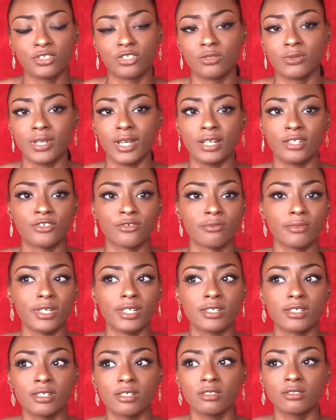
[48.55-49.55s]
So we had
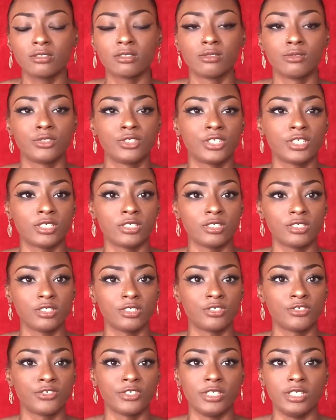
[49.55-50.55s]
Jamaicans,
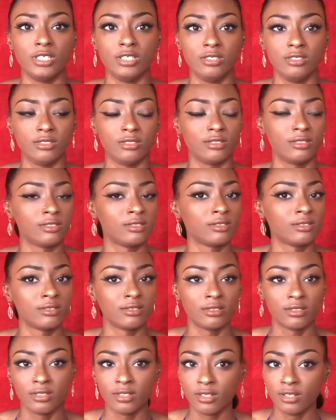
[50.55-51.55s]
Lucians, Trinis,
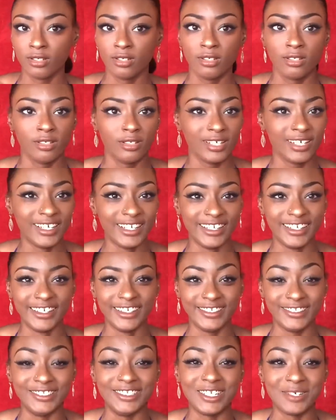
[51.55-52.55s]

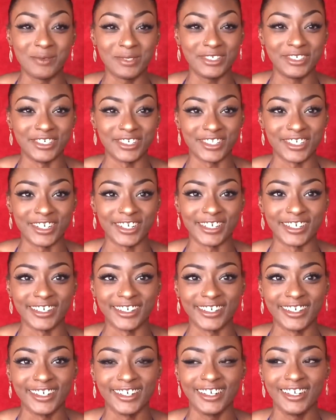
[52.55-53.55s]
you name it, they're in there.